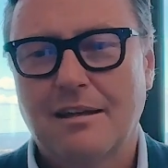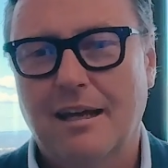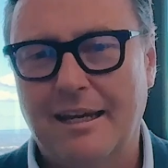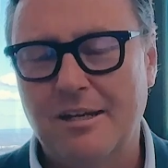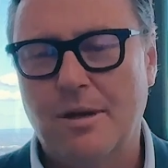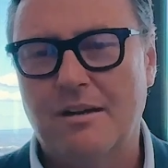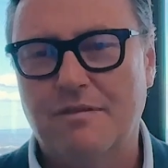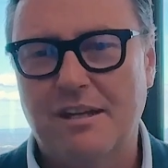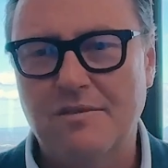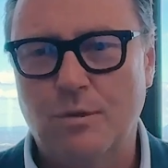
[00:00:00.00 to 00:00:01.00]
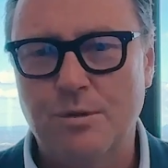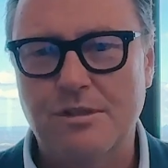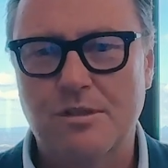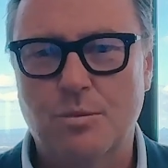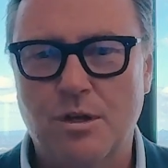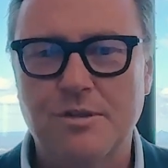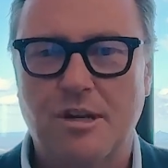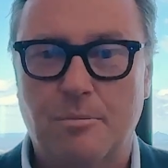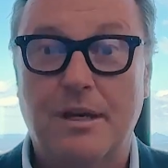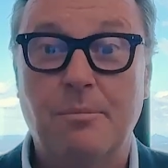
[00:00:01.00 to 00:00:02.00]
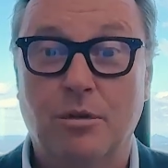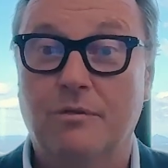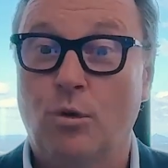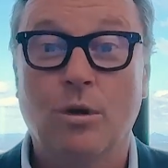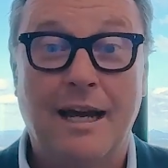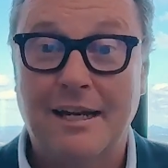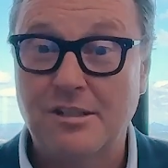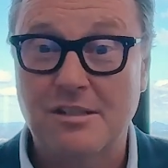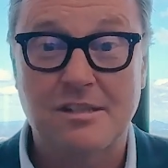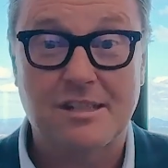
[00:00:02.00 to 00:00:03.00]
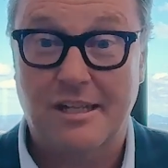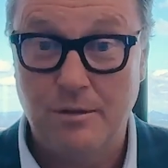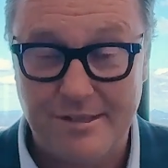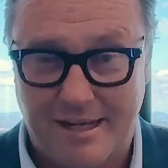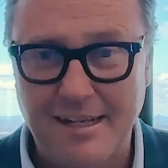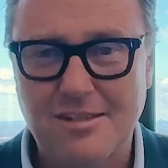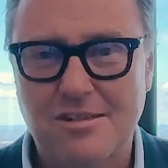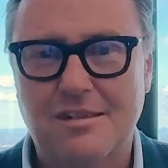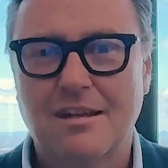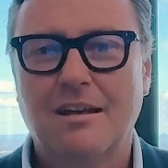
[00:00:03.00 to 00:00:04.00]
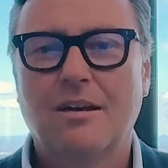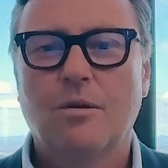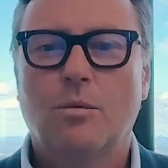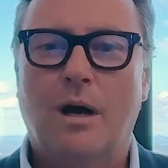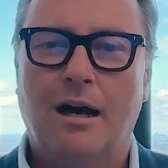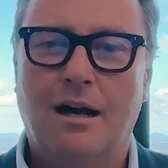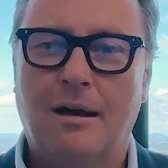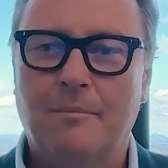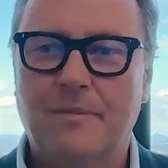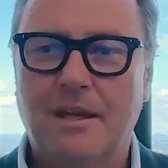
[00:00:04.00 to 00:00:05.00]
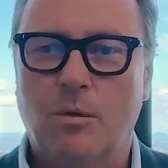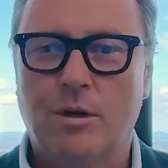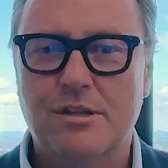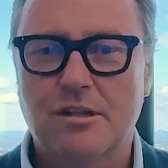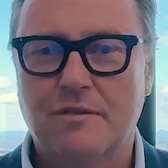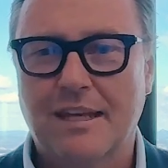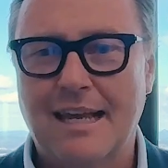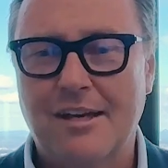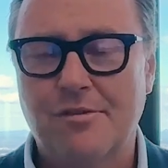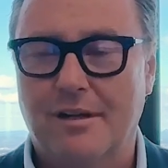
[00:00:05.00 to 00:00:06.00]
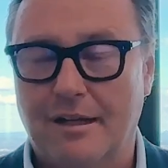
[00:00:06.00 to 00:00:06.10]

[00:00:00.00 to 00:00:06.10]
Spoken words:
that into our defence forces as well. So people of all ages and skill sets, want to serve their country.